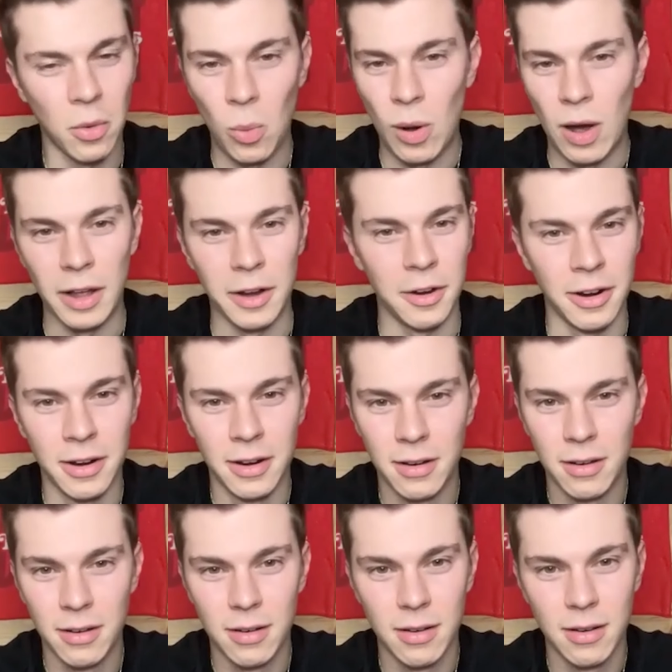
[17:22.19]
whiner,
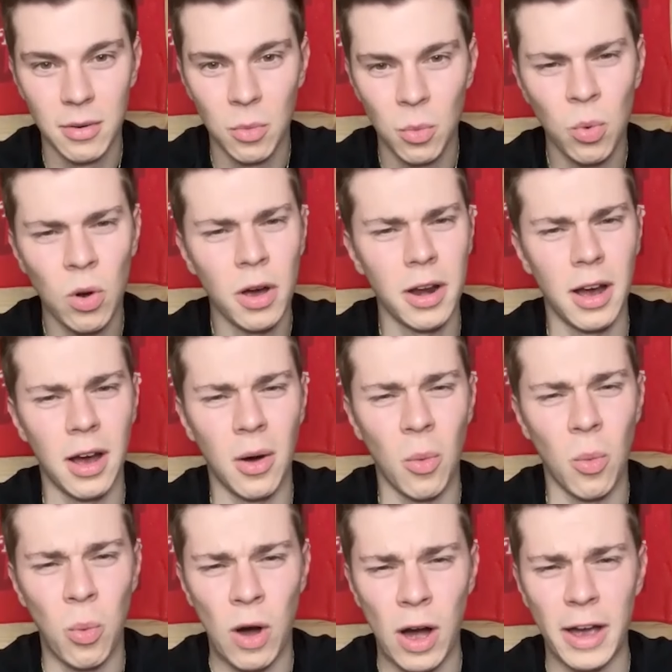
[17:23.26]
what a
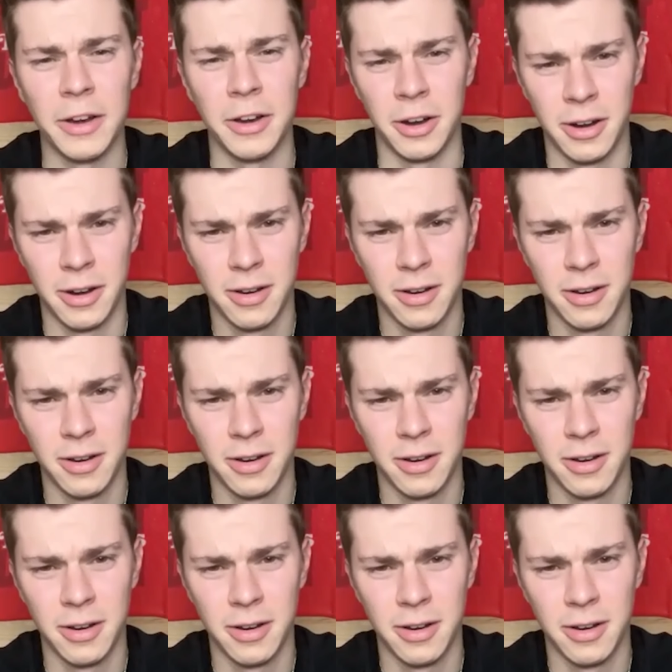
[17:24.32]
whiner.